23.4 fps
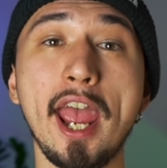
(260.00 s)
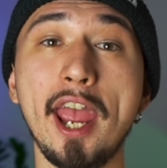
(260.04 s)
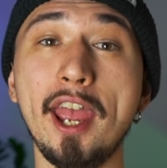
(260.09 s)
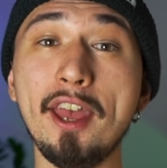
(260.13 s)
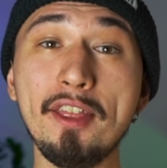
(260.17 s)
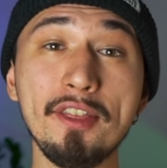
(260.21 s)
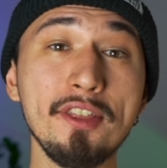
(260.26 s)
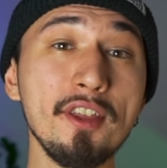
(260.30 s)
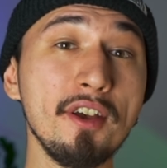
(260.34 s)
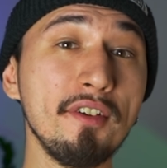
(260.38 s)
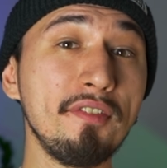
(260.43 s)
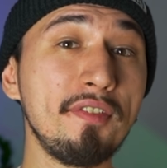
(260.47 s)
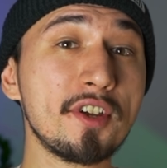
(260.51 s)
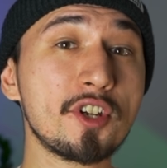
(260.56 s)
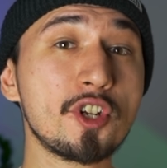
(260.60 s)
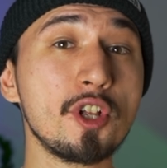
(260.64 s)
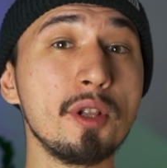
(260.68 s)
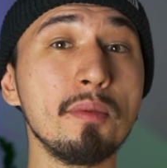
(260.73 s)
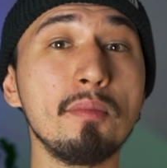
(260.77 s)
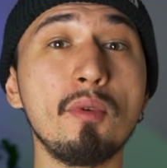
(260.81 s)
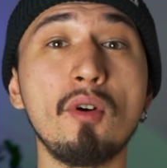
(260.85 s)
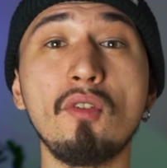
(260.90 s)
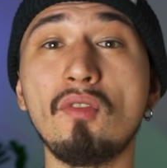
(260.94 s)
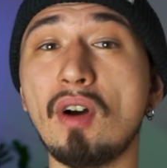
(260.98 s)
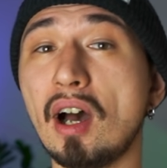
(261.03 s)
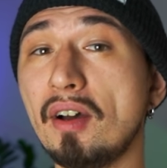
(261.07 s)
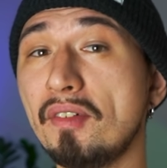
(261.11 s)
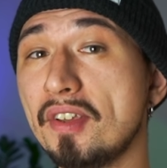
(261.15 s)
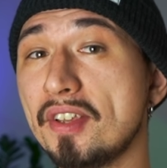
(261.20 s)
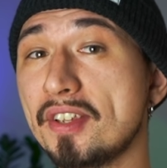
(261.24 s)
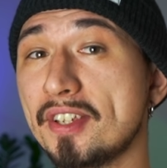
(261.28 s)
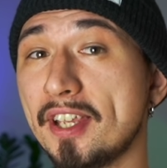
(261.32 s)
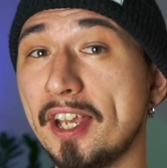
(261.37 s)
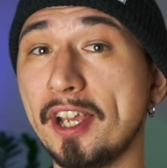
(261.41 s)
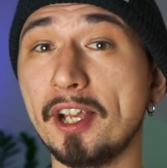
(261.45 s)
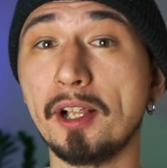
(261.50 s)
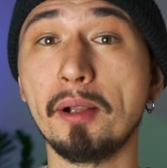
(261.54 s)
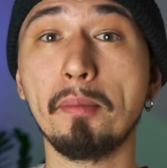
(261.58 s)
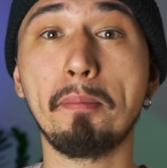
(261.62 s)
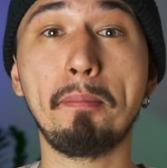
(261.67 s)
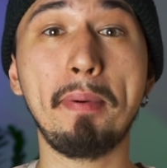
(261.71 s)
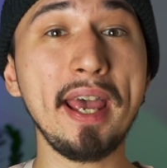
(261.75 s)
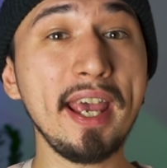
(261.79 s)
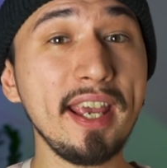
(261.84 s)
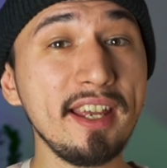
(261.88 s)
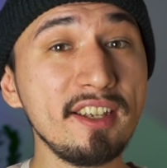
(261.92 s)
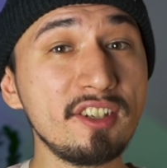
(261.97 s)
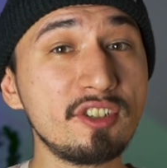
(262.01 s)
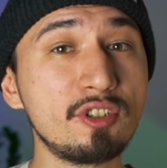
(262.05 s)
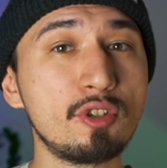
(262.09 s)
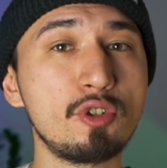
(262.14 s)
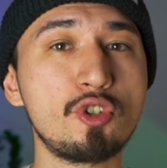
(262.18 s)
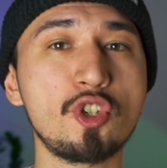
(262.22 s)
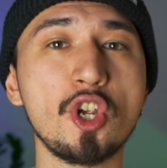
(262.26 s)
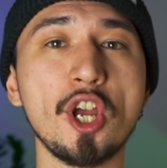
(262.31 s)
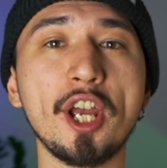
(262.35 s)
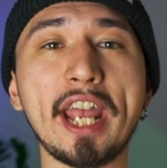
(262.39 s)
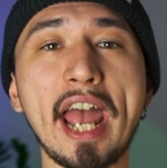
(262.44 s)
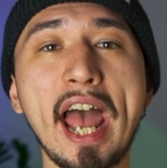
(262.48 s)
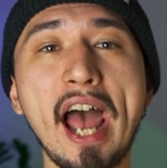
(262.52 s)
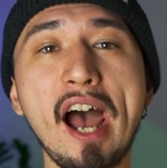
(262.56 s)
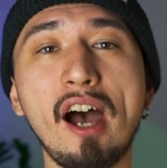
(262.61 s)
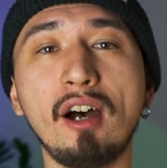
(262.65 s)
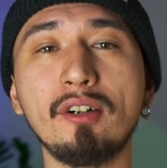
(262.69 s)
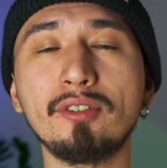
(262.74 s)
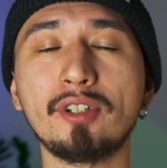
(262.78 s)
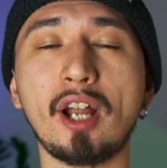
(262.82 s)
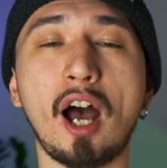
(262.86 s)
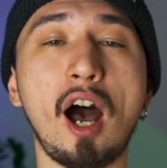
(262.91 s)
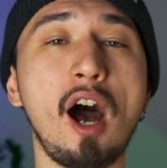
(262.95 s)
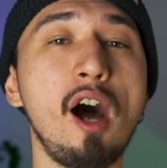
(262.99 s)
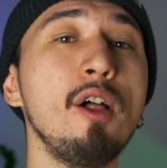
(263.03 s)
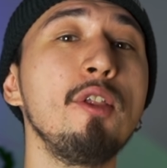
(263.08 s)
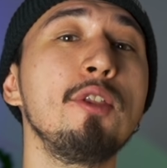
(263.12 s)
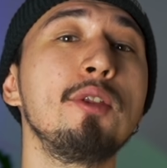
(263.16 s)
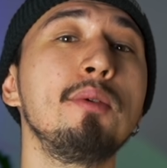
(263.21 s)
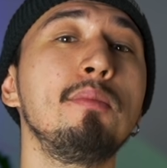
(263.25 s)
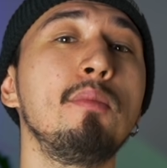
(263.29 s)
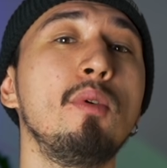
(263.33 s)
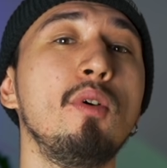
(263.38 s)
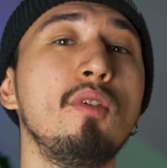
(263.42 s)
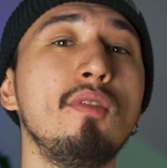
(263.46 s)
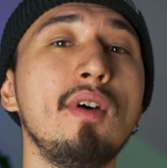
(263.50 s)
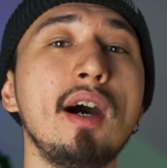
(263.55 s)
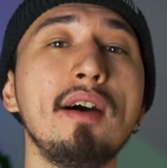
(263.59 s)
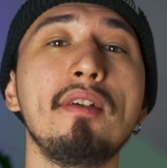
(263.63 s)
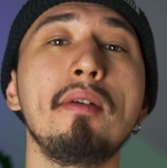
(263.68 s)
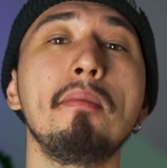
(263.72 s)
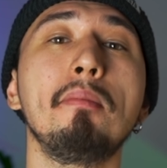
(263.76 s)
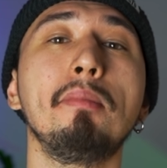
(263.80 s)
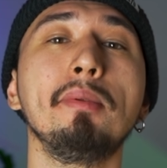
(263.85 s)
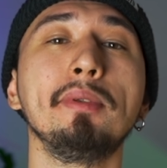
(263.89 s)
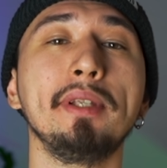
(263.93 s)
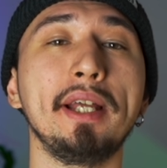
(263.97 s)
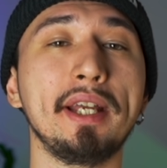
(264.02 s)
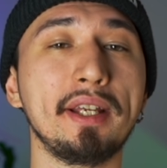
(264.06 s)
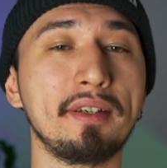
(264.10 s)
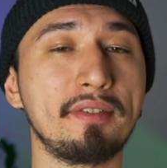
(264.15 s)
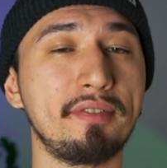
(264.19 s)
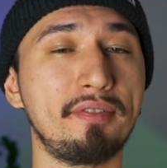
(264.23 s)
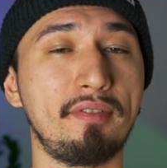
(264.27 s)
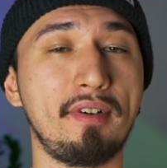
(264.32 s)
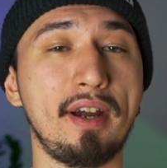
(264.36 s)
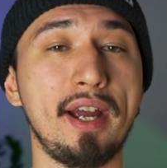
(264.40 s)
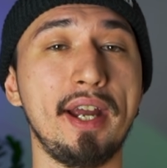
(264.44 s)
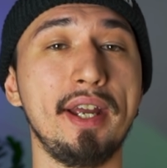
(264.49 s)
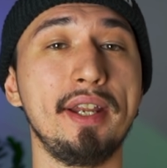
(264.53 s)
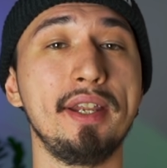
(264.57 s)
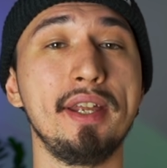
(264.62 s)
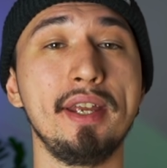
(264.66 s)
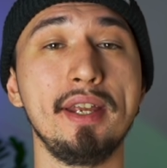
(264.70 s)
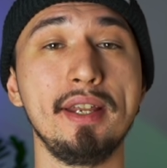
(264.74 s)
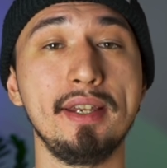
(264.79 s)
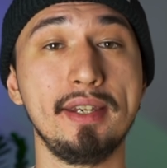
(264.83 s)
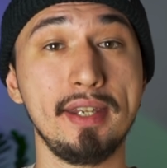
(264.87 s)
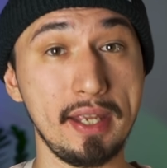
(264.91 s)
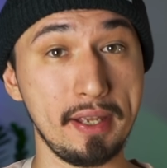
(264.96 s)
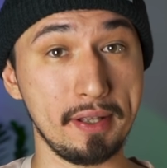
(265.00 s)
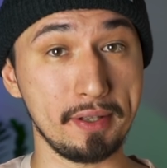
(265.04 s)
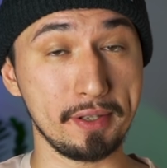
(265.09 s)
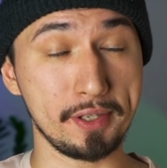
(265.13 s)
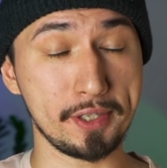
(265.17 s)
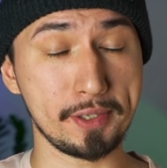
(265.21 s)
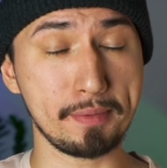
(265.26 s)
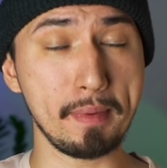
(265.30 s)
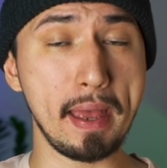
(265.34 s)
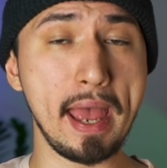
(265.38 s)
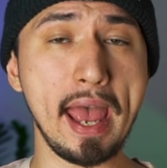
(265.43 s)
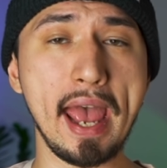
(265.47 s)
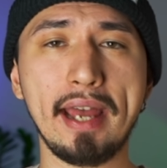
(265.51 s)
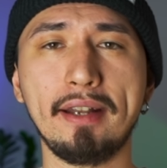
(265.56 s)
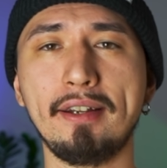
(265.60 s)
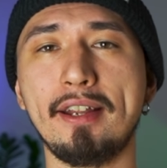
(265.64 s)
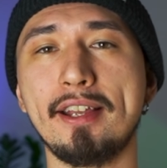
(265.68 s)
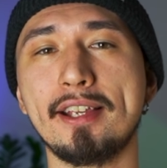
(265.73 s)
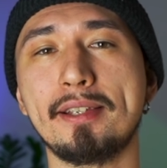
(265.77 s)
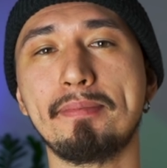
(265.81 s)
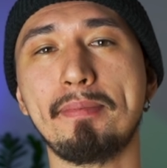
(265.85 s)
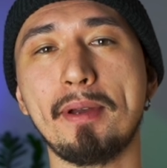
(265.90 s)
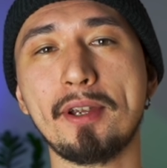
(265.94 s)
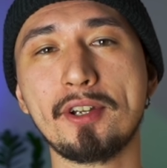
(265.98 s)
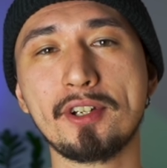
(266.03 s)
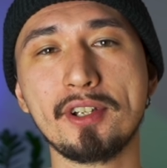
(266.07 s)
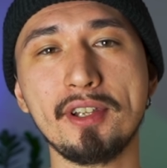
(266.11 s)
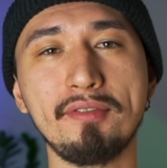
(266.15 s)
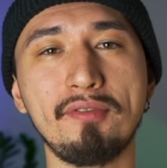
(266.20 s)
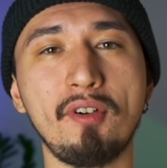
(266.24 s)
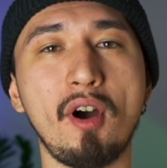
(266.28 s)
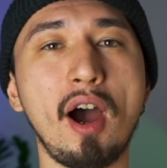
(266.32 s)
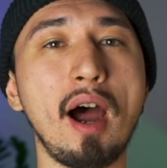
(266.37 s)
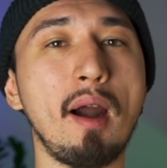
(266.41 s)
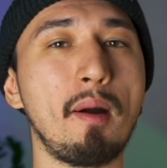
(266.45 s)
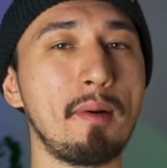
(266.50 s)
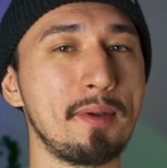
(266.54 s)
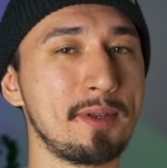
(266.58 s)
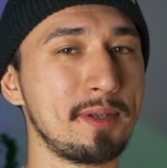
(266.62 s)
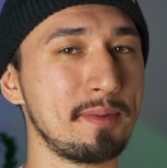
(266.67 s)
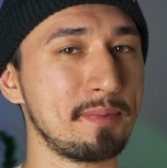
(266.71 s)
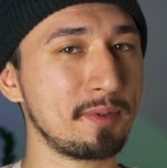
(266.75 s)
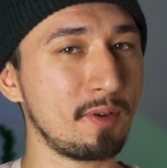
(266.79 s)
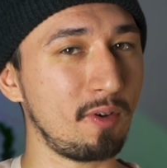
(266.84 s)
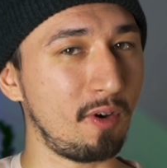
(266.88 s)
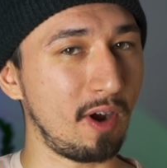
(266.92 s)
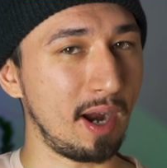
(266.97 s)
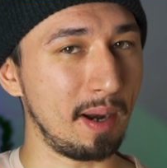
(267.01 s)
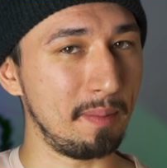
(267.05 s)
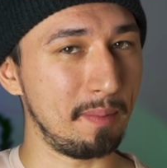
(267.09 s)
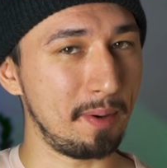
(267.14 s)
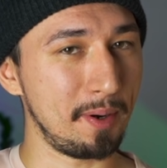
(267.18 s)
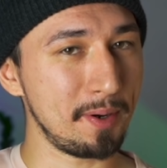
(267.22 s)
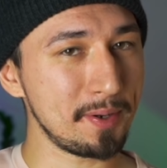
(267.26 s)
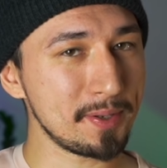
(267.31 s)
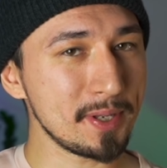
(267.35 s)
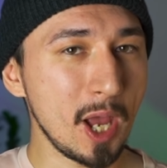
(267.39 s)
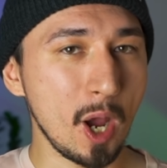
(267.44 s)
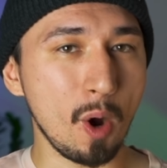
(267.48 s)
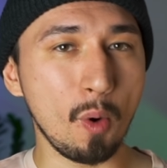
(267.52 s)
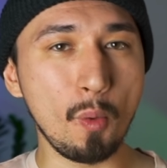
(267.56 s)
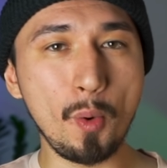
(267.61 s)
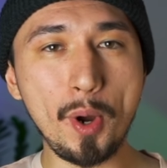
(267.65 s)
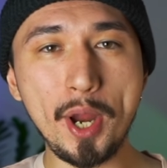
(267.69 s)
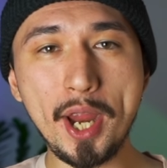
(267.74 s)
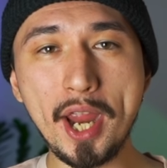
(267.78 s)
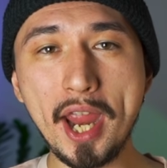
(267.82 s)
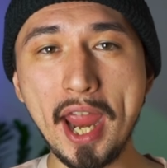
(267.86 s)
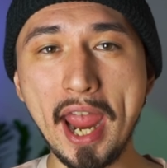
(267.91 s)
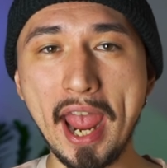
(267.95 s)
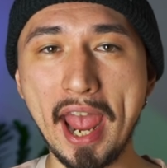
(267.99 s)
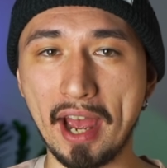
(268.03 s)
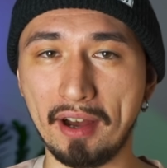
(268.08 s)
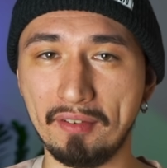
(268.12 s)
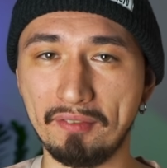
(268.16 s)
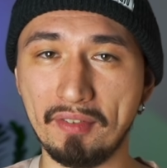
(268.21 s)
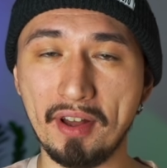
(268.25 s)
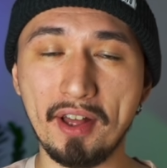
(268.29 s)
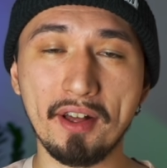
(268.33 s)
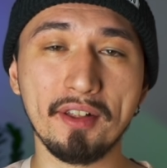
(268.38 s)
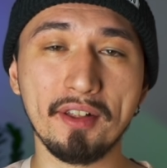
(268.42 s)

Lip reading: Hit the official Movavi Sale page to check out all the Movavi Black Friday deals. And especially for our subscribers, we have